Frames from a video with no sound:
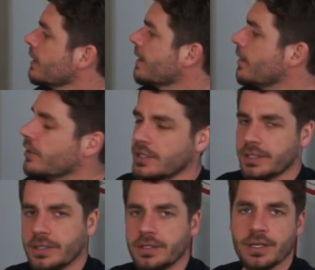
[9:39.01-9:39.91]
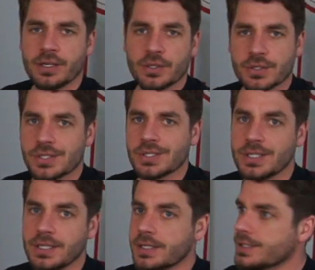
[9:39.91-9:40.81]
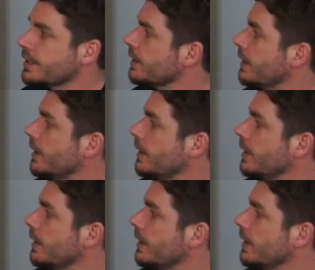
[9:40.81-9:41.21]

Now Derek doesn't see this,